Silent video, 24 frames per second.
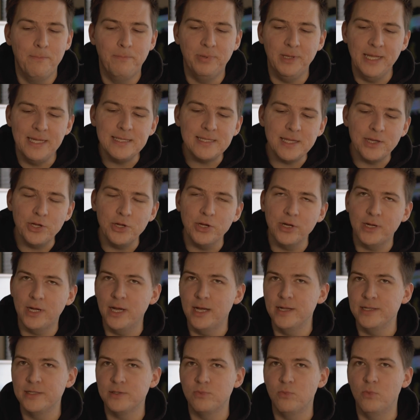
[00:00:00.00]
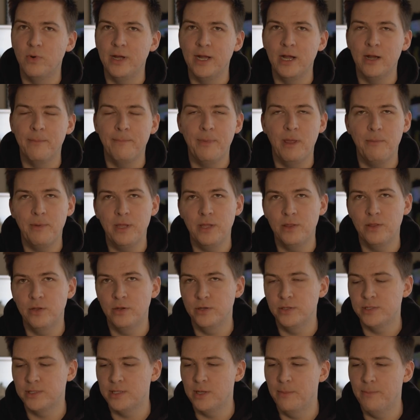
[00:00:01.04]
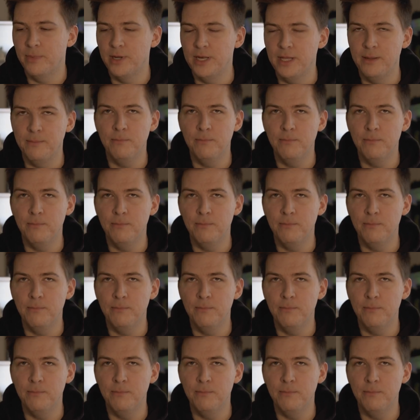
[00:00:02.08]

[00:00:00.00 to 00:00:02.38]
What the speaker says: Placing your cuts where maybe there's somebody